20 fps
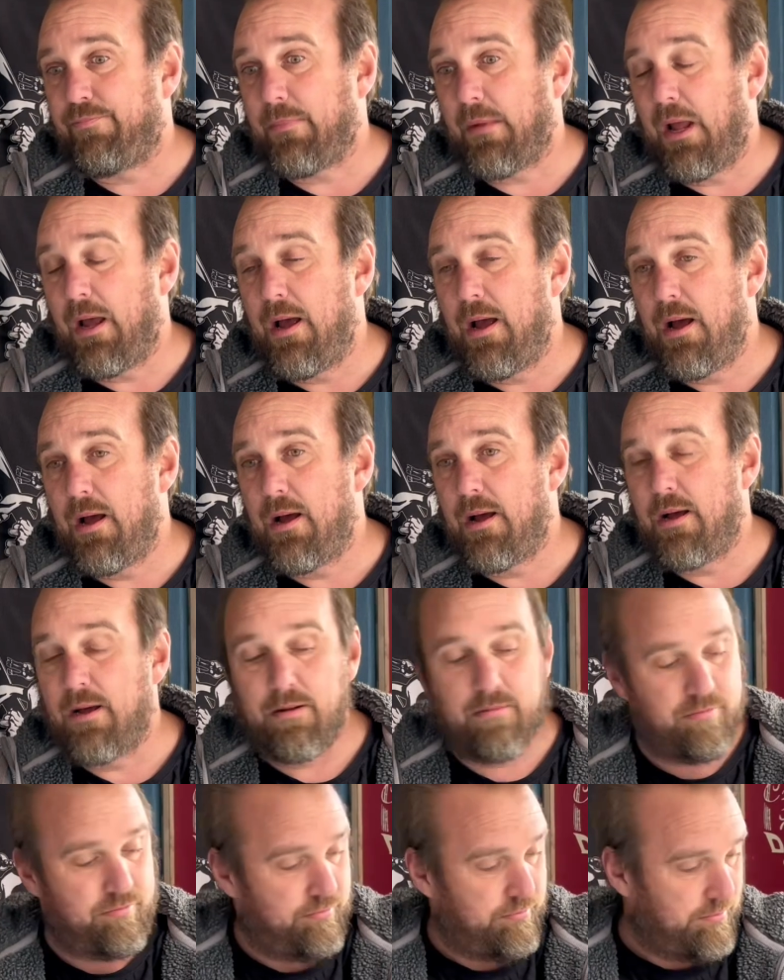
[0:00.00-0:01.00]
Uh,
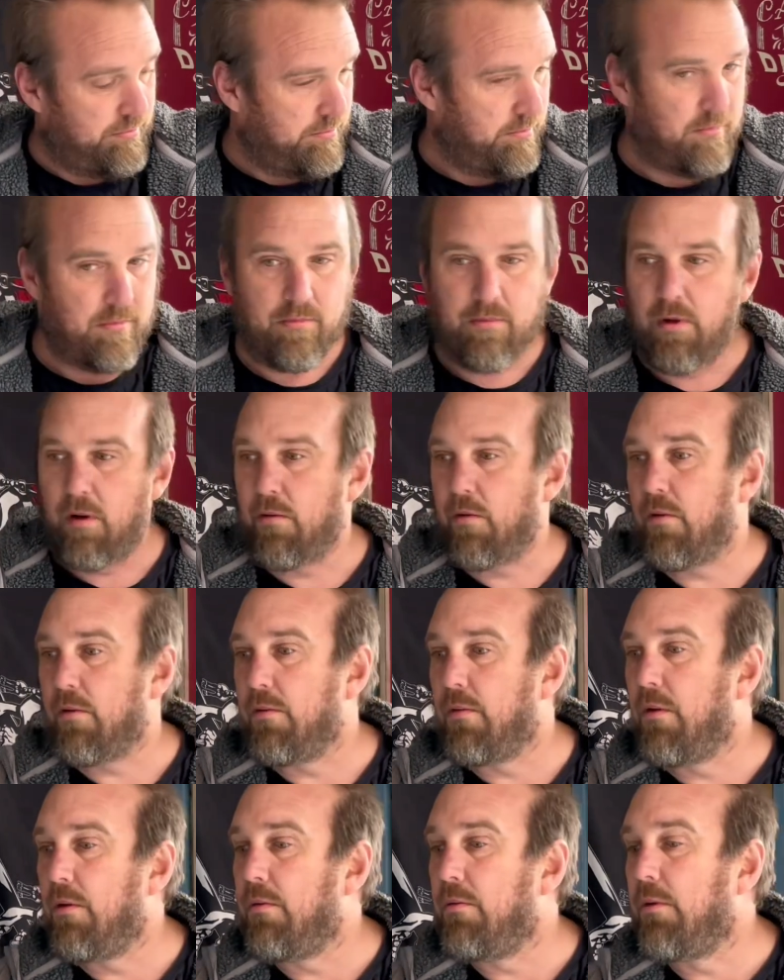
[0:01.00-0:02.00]

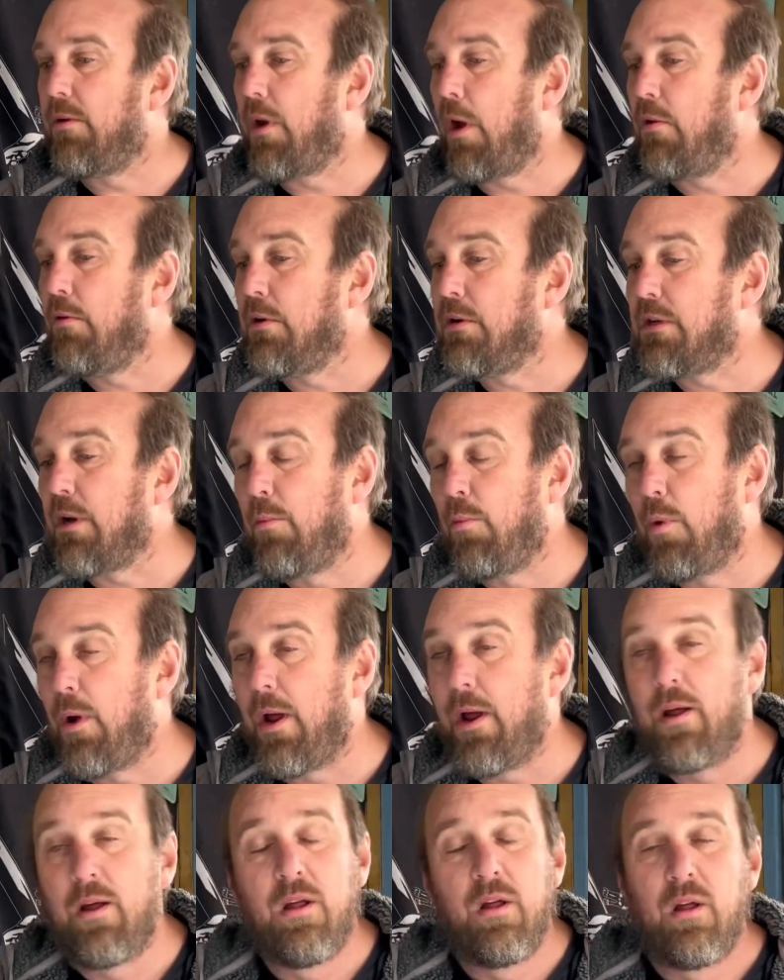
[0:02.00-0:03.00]
the, the note
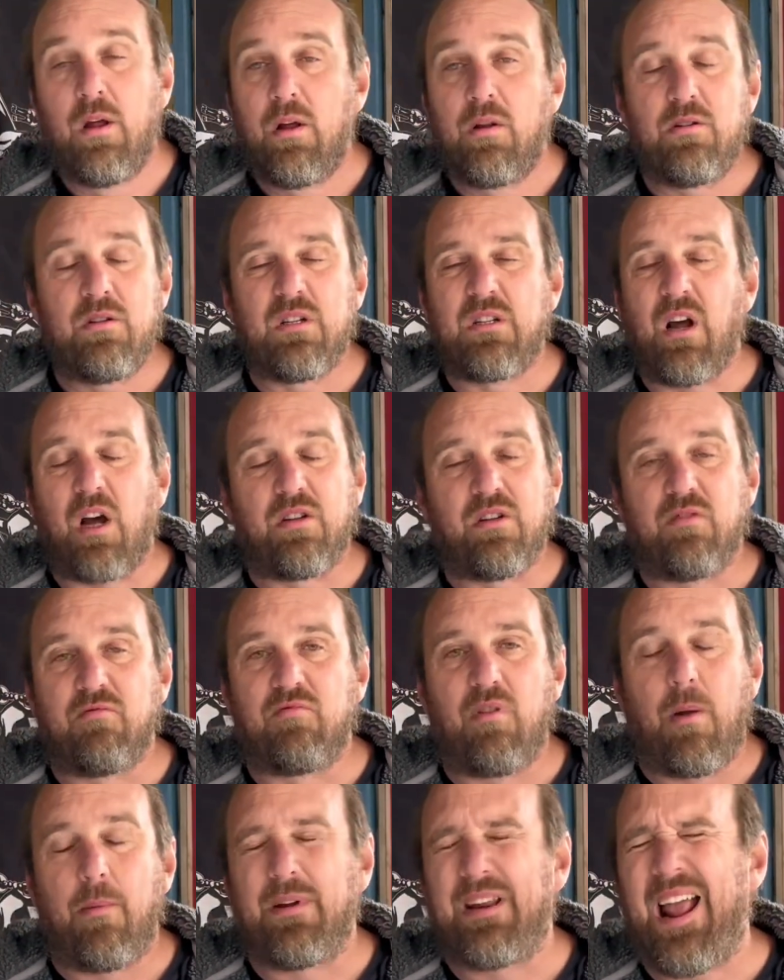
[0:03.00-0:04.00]
somewhere. Just utter
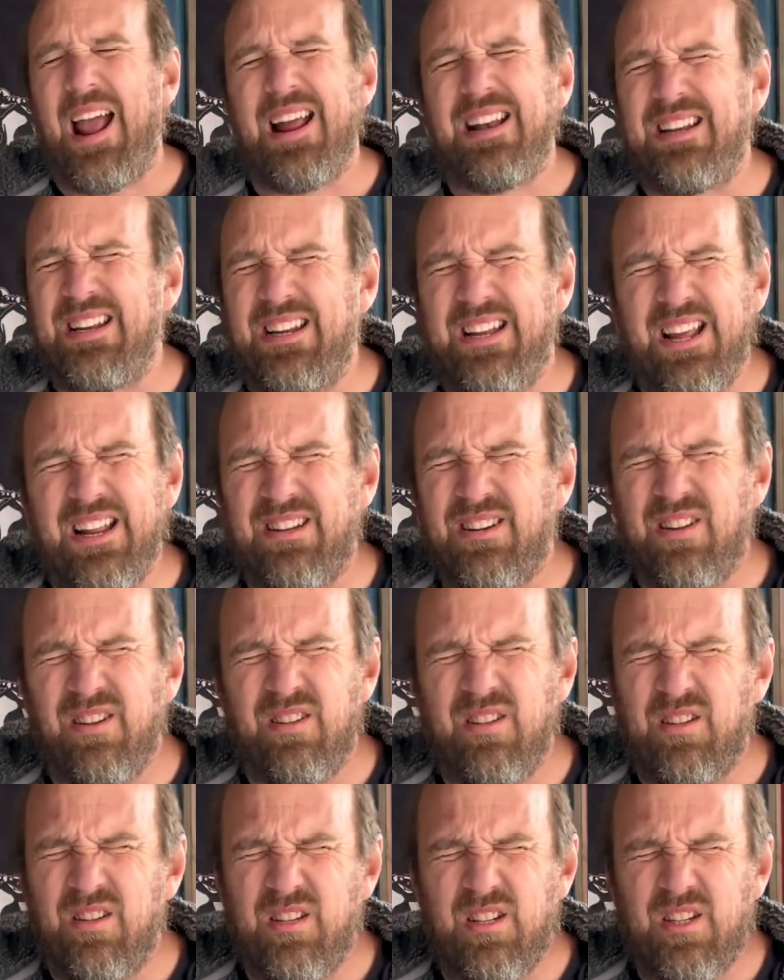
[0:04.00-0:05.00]
rubber. Candy
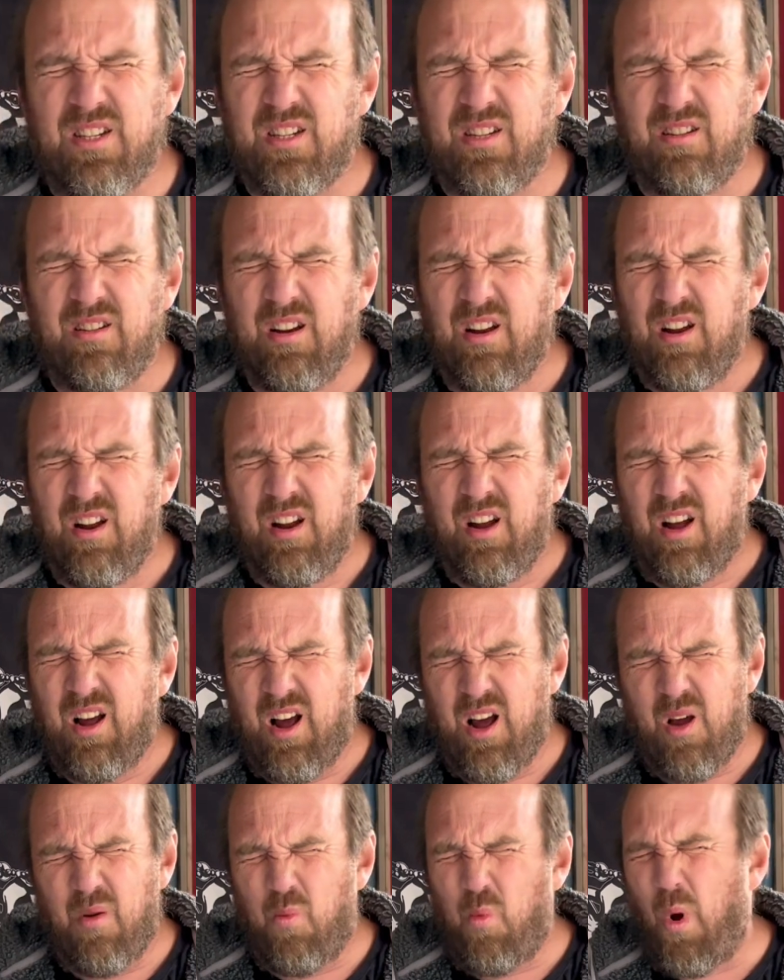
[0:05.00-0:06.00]
Kittens,
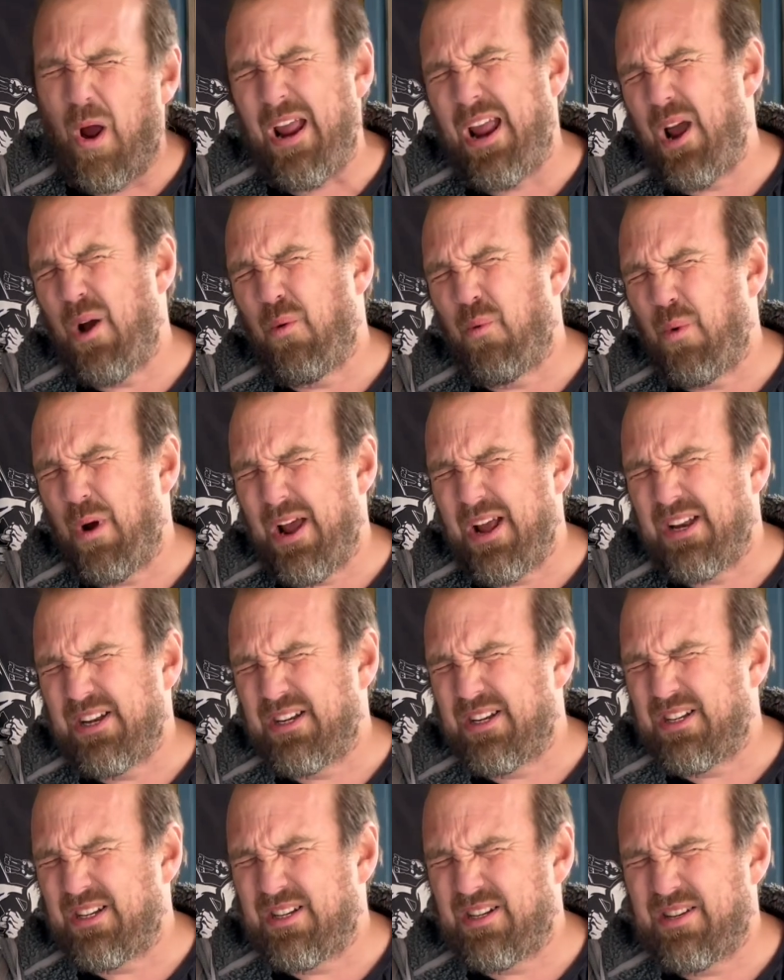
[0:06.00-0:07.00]
uh, Way Out
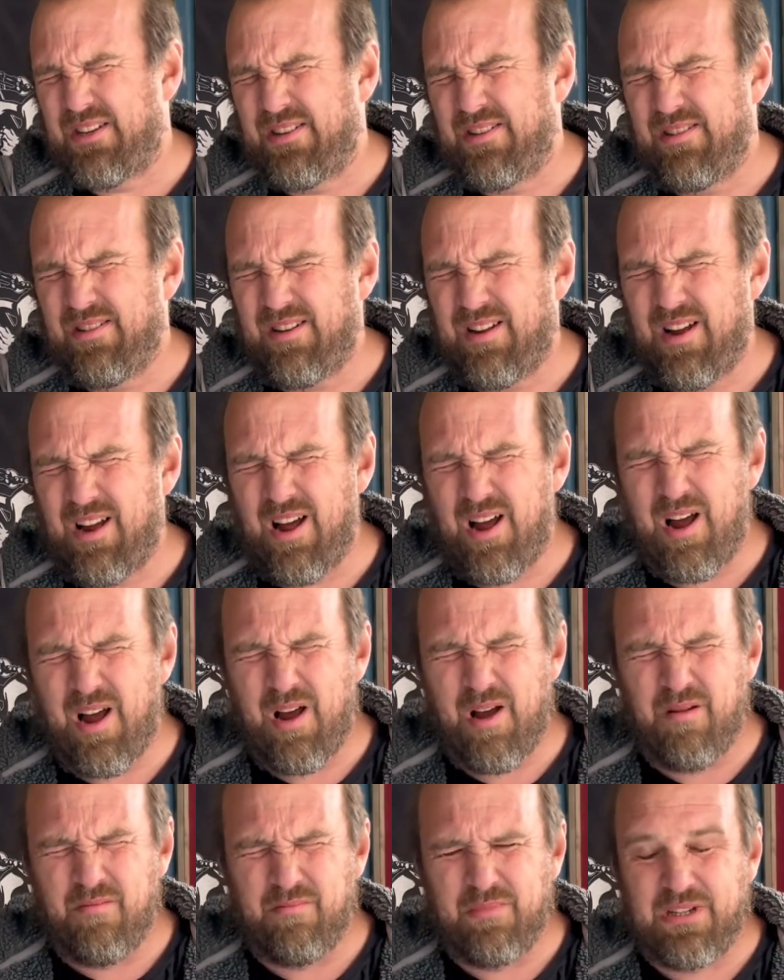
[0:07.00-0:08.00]
West,
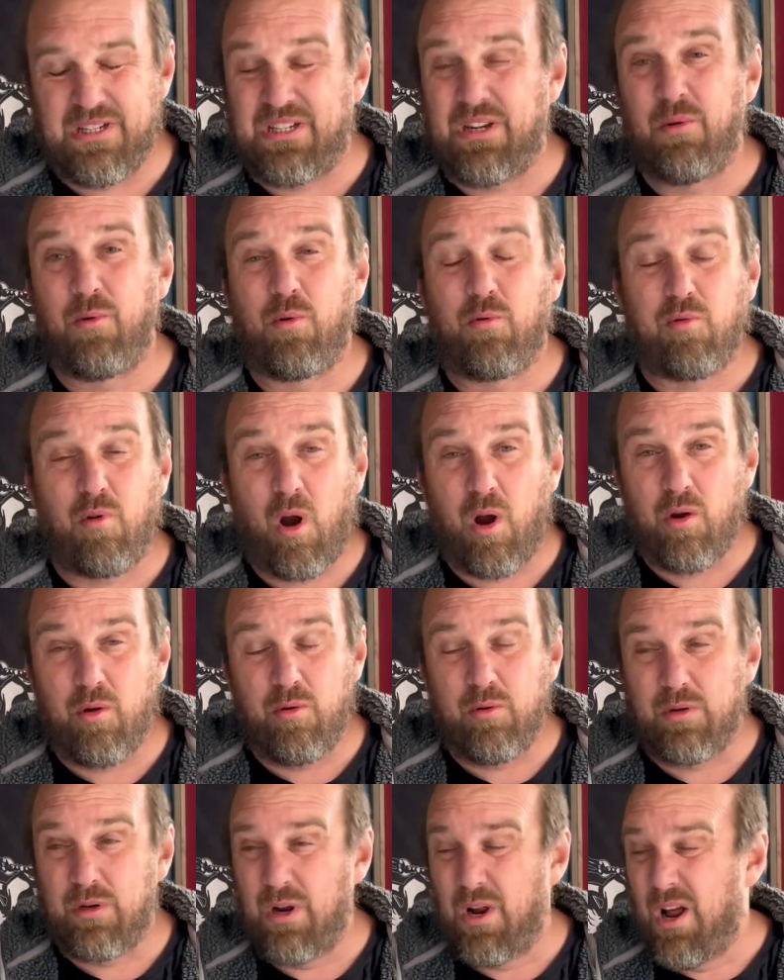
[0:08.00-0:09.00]
um, Silk
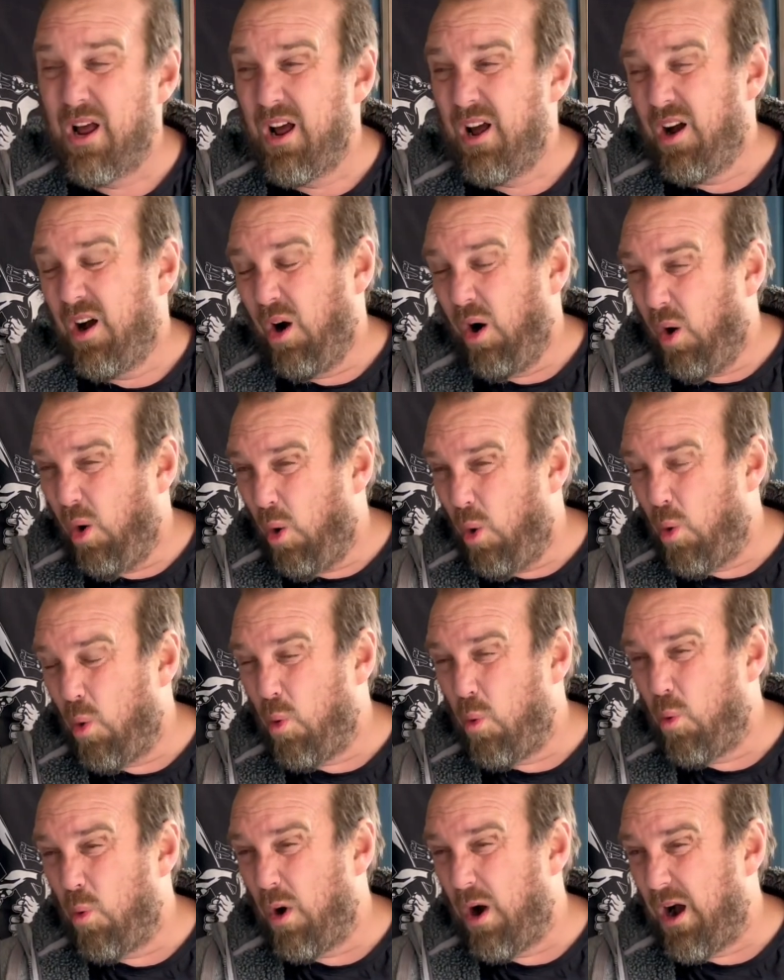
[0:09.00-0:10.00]
Road,
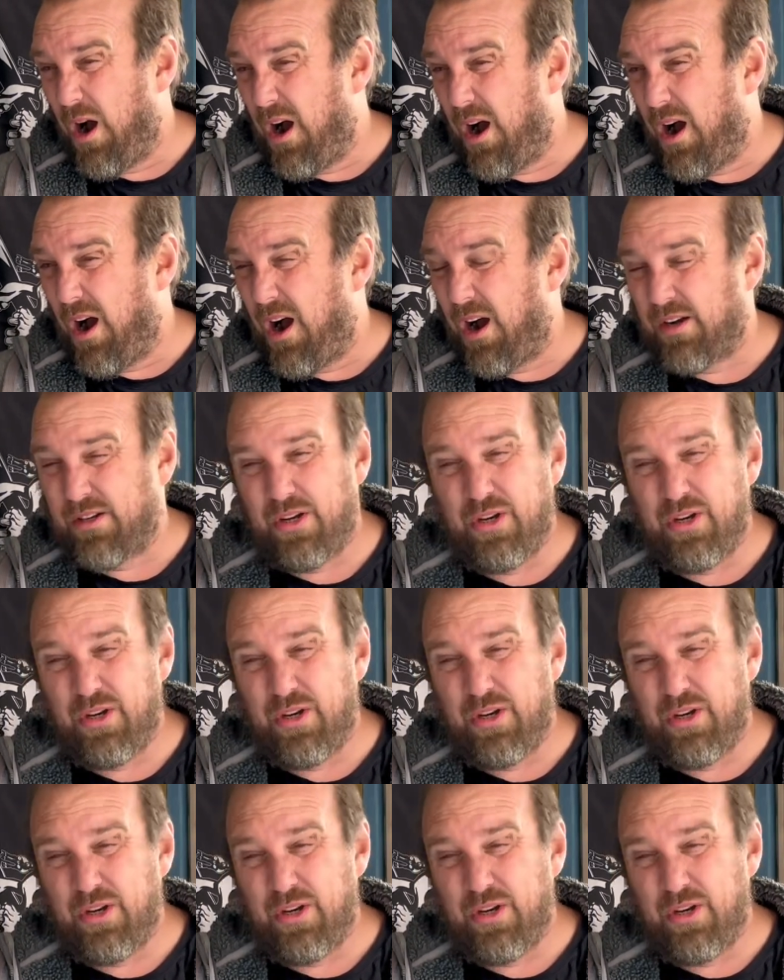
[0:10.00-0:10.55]
all utter